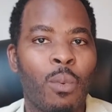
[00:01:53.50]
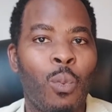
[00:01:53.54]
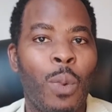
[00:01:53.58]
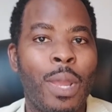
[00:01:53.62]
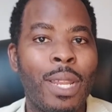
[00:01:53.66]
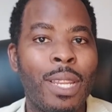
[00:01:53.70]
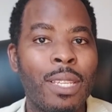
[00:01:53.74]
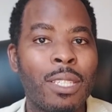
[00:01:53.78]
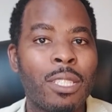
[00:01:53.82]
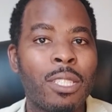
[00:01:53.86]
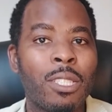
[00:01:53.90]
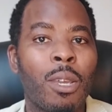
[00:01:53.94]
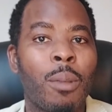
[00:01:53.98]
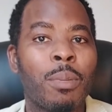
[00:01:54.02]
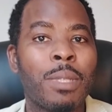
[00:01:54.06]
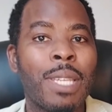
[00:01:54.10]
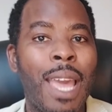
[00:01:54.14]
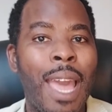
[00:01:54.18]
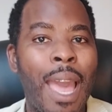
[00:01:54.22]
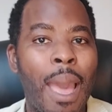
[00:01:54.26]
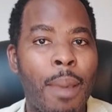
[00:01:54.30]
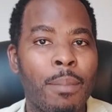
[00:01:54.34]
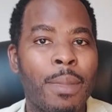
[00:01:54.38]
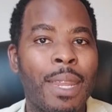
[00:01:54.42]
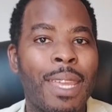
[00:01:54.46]
When this stops
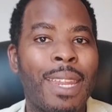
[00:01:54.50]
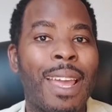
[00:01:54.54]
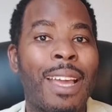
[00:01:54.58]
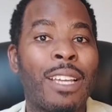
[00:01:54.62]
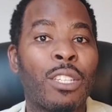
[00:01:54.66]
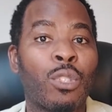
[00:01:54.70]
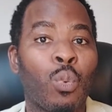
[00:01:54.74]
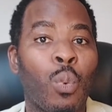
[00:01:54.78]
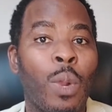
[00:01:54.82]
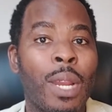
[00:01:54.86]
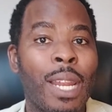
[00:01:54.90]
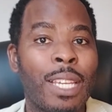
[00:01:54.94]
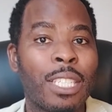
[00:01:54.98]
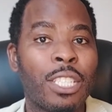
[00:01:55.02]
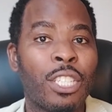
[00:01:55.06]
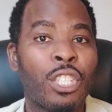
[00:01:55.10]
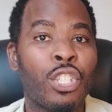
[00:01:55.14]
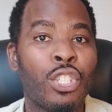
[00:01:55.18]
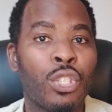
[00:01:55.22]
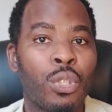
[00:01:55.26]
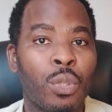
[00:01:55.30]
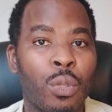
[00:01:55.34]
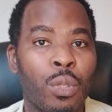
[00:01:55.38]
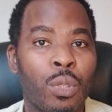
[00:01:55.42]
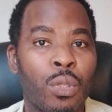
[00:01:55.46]
happening as well as it
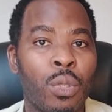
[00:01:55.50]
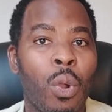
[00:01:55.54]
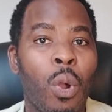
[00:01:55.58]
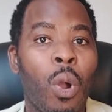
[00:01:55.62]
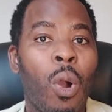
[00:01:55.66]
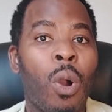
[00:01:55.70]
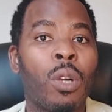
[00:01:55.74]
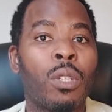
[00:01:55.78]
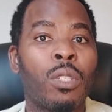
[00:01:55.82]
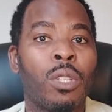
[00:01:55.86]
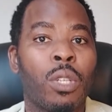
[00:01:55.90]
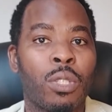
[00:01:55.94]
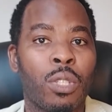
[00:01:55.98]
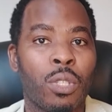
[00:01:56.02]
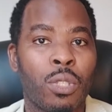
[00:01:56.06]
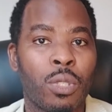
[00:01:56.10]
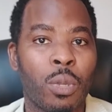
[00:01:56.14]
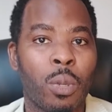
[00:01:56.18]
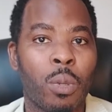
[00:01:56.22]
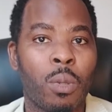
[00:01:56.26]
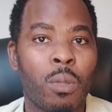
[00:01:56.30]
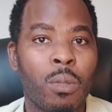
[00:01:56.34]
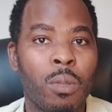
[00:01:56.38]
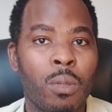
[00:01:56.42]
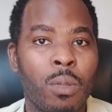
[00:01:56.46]
should, or not
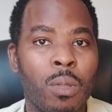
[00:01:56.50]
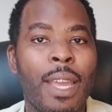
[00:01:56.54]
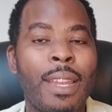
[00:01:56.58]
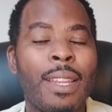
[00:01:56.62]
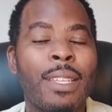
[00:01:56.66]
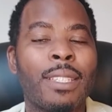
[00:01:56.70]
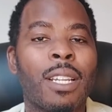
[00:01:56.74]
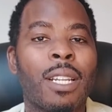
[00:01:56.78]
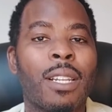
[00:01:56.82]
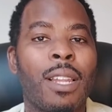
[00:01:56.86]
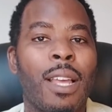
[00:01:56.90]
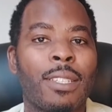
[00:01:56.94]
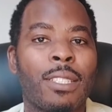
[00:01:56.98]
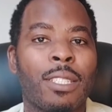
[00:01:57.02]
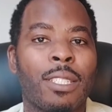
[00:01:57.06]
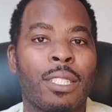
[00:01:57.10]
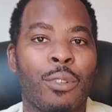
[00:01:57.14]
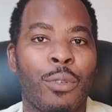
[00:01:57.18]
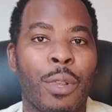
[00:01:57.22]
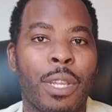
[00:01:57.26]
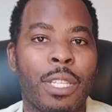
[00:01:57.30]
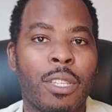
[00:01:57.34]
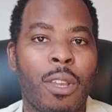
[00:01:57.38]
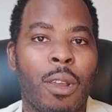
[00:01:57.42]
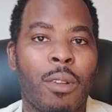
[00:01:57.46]
at all, then it's classed as
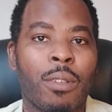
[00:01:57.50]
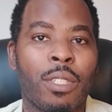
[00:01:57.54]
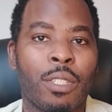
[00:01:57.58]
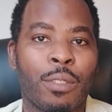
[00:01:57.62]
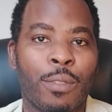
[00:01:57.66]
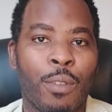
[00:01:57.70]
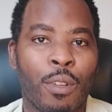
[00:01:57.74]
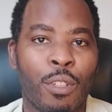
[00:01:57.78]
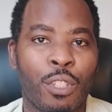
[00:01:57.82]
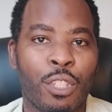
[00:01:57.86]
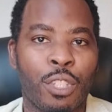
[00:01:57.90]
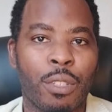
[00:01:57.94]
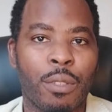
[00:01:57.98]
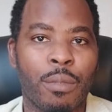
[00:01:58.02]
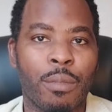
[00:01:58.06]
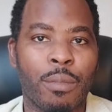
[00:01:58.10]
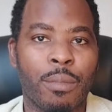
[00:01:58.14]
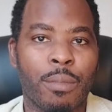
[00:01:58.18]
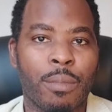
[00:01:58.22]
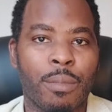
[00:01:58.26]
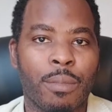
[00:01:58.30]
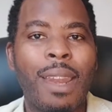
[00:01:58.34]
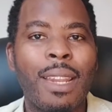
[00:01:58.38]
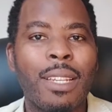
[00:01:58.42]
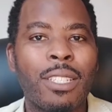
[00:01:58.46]
erectile dysfunction.
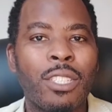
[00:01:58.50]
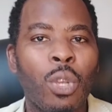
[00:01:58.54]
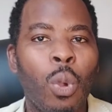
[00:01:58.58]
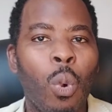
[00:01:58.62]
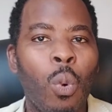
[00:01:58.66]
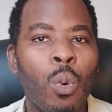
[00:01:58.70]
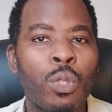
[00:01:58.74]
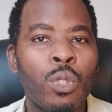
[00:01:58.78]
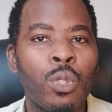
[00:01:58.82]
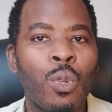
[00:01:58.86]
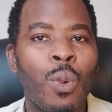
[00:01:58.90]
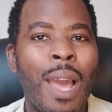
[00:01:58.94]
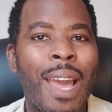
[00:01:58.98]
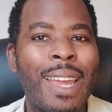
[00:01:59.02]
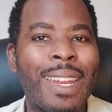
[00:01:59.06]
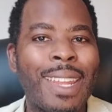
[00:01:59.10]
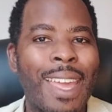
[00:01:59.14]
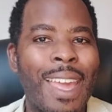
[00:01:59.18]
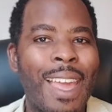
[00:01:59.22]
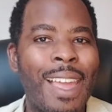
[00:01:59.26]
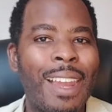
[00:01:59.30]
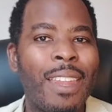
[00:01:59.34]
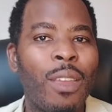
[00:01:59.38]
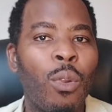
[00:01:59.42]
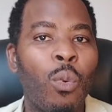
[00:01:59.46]
And it's also an
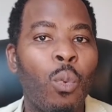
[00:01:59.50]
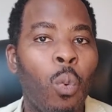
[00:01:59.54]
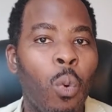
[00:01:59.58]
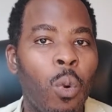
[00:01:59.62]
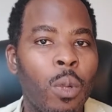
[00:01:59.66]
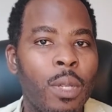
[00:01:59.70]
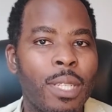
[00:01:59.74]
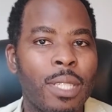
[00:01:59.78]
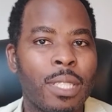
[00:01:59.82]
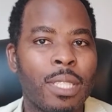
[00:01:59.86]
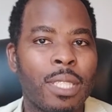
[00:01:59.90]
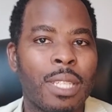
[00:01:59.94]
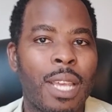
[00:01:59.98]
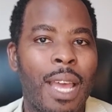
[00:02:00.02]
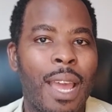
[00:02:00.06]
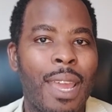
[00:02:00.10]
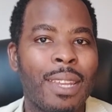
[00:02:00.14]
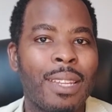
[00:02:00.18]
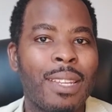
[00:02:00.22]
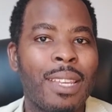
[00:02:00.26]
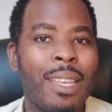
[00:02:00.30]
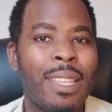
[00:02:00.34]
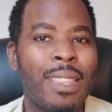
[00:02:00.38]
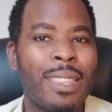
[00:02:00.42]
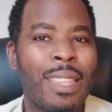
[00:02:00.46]
early warning
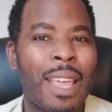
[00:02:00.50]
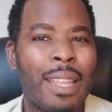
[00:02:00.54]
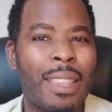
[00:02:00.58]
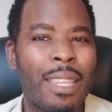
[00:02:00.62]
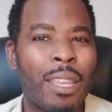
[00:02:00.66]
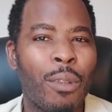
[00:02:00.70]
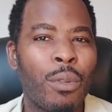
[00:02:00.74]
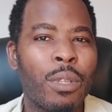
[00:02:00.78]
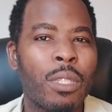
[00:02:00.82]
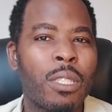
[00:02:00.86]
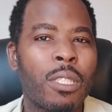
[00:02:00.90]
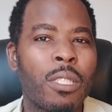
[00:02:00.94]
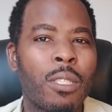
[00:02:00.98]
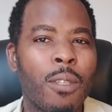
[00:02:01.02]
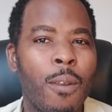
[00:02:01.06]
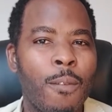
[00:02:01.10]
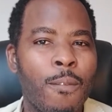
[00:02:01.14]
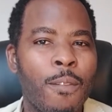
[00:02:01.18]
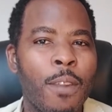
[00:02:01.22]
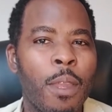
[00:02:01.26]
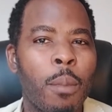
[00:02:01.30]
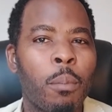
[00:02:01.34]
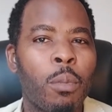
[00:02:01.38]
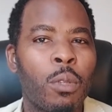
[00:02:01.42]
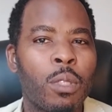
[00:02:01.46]
sign that there is
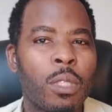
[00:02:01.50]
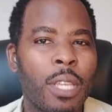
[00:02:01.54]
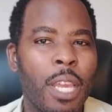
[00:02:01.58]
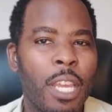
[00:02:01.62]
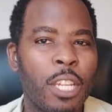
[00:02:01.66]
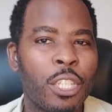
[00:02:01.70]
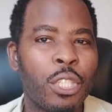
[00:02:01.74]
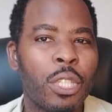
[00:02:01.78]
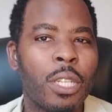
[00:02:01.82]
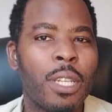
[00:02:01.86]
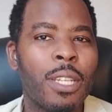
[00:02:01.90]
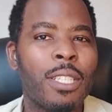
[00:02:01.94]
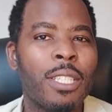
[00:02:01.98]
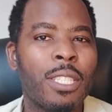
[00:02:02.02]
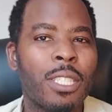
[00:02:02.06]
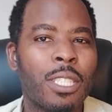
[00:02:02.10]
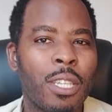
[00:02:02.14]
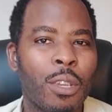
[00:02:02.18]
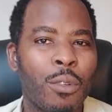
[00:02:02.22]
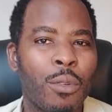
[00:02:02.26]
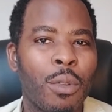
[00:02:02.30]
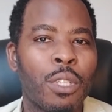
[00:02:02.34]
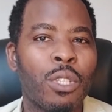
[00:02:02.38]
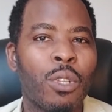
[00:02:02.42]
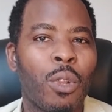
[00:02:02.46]
something potentially
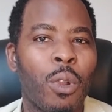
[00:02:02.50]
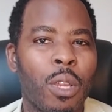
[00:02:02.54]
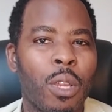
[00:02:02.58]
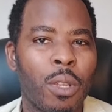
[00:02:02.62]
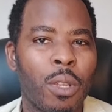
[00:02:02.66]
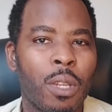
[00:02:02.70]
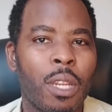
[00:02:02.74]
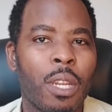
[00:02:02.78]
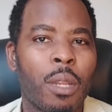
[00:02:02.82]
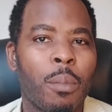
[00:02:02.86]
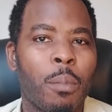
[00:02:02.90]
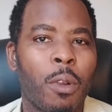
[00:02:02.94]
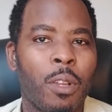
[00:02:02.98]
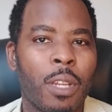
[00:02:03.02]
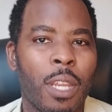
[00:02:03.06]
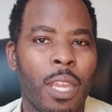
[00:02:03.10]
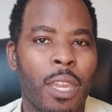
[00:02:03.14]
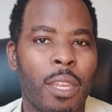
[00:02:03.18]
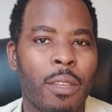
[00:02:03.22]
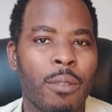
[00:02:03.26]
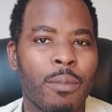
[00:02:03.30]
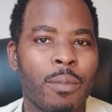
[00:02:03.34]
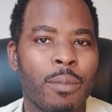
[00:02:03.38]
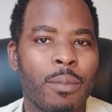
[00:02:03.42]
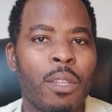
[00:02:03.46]
serious on in the
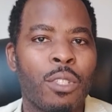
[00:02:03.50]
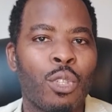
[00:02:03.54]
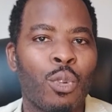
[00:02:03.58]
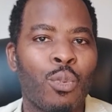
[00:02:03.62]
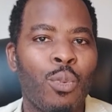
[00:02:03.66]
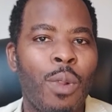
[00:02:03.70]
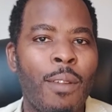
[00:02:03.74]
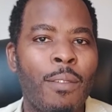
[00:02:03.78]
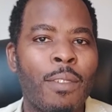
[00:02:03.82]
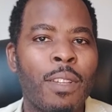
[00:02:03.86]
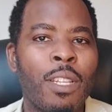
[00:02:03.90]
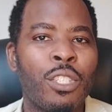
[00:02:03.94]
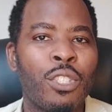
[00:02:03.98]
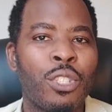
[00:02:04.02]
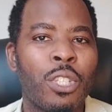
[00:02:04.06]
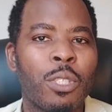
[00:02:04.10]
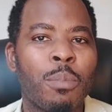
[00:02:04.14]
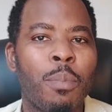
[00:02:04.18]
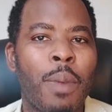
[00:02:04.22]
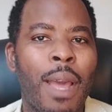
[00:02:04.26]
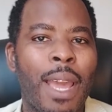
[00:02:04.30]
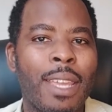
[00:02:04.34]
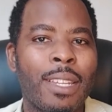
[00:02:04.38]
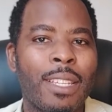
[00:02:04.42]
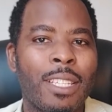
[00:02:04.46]
body. So rather than
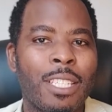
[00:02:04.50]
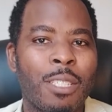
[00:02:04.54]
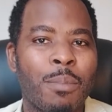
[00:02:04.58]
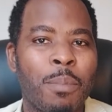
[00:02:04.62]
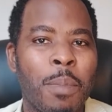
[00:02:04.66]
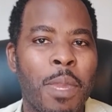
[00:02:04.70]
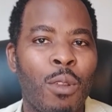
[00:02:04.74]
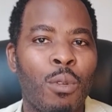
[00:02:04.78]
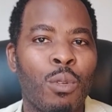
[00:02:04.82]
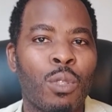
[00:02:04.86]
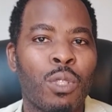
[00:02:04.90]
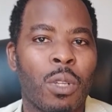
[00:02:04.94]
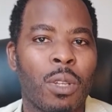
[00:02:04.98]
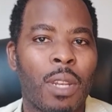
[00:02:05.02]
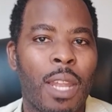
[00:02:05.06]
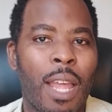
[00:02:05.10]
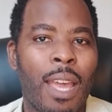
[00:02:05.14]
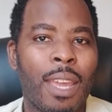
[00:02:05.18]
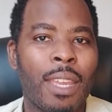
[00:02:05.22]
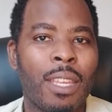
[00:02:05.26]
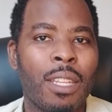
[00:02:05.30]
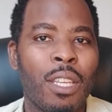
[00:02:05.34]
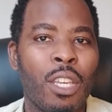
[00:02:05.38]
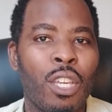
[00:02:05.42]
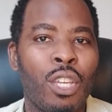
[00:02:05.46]
just buying these pills
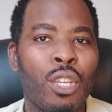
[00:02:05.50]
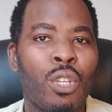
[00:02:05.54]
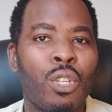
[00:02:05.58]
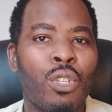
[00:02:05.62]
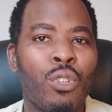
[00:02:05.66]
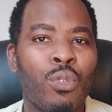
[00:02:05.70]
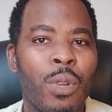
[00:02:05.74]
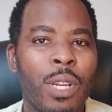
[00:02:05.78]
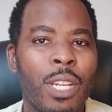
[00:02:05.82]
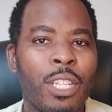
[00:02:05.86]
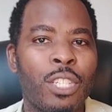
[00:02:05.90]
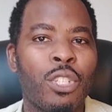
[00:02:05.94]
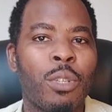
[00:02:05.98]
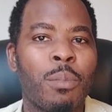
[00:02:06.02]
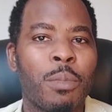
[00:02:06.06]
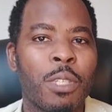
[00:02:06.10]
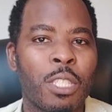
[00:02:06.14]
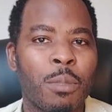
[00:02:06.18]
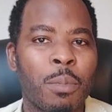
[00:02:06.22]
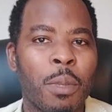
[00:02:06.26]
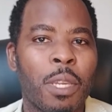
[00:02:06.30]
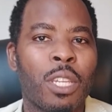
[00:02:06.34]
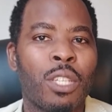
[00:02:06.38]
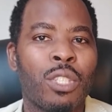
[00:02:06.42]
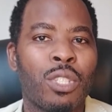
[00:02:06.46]
online, you really should be
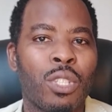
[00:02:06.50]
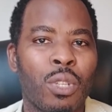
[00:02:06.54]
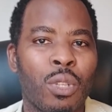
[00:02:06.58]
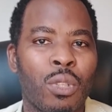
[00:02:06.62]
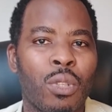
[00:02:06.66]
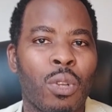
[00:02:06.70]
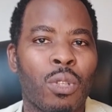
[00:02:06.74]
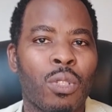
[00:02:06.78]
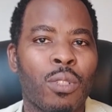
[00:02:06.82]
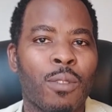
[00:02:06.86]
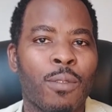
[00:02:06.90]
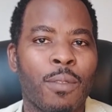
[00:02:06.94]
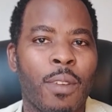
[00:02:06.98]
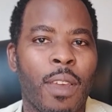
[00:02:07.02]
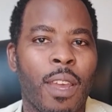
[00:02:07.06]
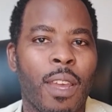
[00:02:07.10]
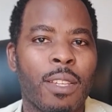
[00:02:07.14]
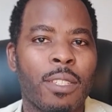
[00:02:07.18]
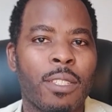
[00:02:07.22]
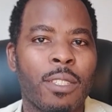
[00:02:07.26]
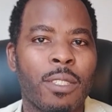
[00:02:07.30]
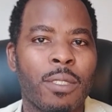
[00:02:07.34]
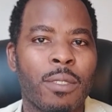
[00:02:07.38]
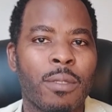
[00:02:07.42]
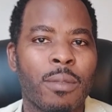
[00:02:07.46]
speaking to your doctor
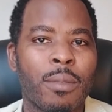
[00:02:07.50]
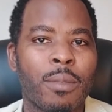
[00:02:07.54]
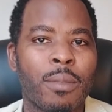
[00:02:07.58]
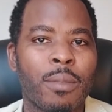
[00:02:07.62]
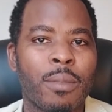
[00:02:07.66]
first.